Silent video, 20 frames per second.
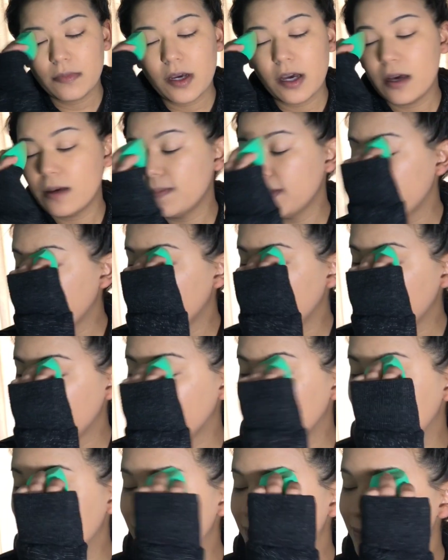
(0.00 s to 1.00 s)
All
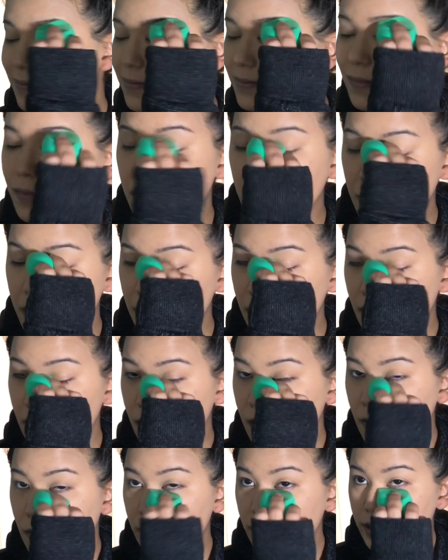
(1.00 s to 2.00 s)
blended.
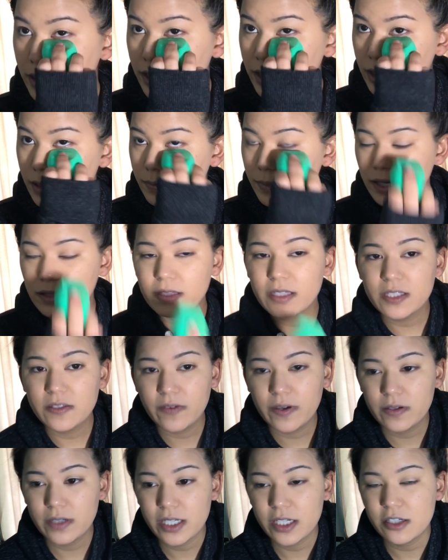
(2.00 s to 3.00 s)
One thing about this
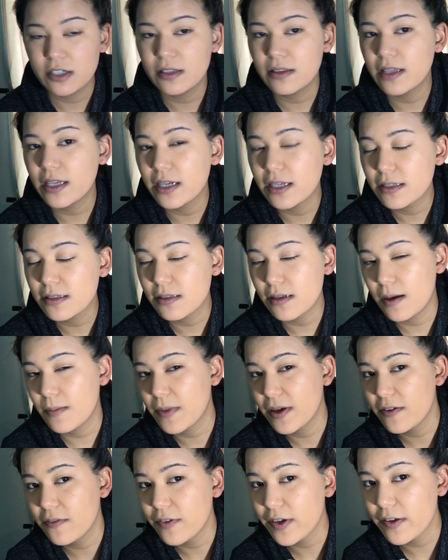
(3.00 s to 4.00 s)
foundation that is not
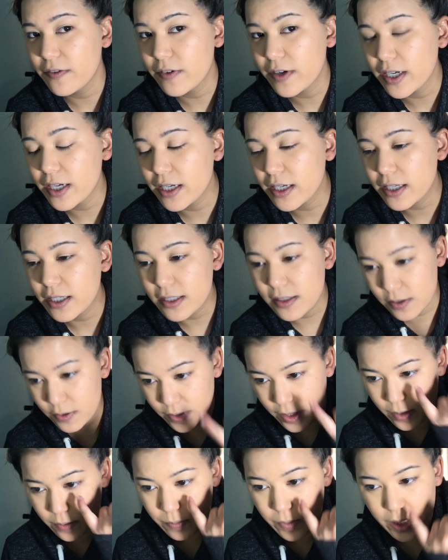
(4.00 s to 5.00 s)
my favorite is
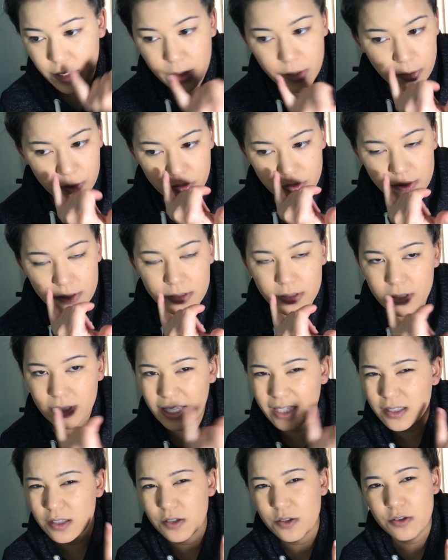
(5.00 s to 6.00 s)
around my nose.
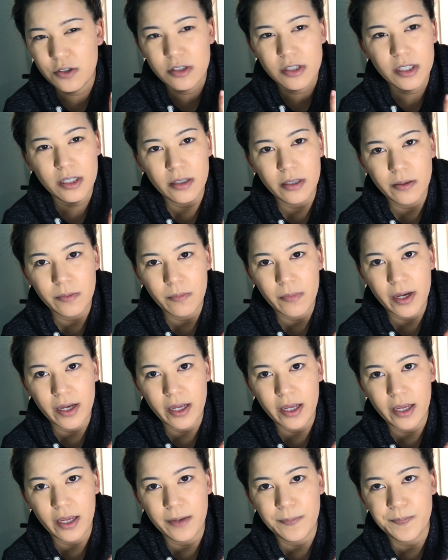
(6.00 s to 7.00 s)
That's usually
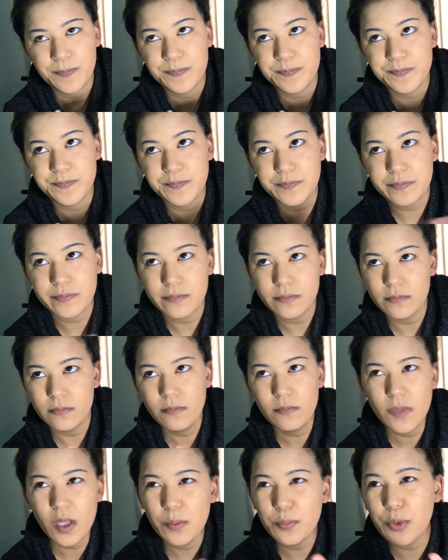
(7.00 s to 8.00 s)
my
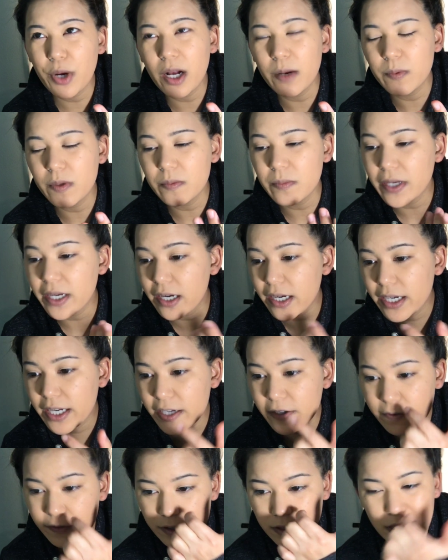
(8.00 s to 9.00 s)
problem
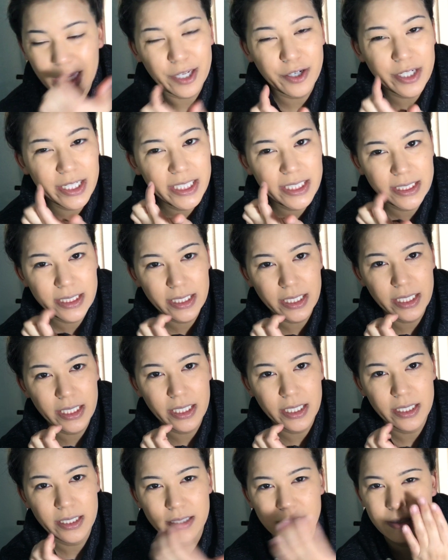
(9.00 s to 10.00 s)
area for like
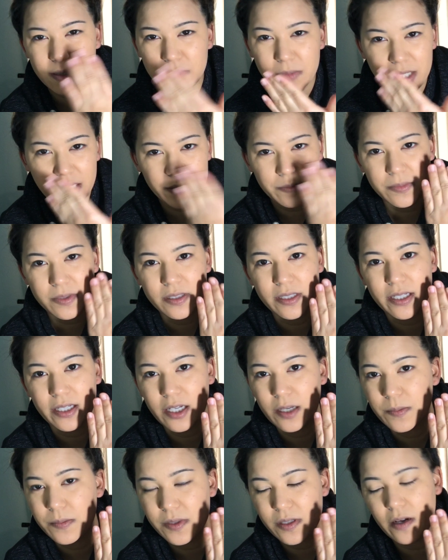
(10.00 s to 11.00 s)
creasing, and sometimes it
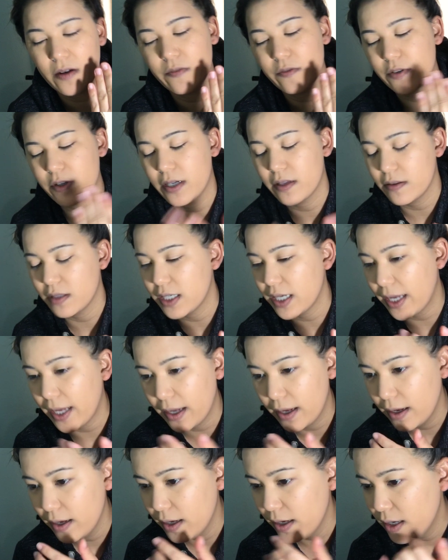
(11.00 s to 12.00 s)
comes off throughout the
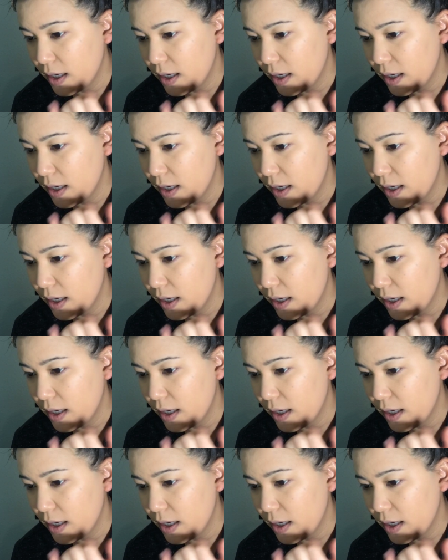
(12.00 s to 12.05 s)
day.